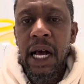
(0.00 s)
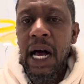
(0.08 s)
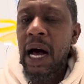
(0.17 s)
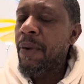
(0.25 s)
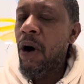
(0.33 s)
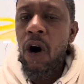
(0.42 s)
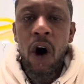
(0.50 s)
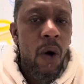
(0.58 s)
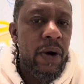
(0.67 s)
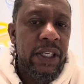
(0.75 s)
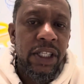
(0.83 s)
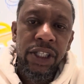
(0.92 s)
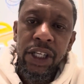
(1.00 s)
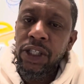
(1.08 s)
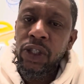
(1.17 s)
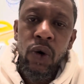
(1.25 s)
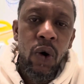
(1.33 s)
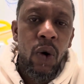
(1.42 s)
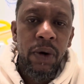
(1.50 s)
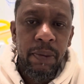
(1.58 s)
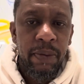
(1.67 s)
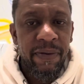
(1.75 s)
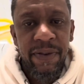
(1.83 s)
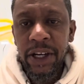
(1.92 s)
I'm always suggest going with a
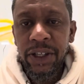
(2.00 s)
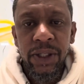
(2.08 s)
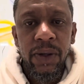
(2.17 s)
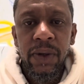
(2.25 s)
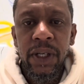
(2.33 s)
professional.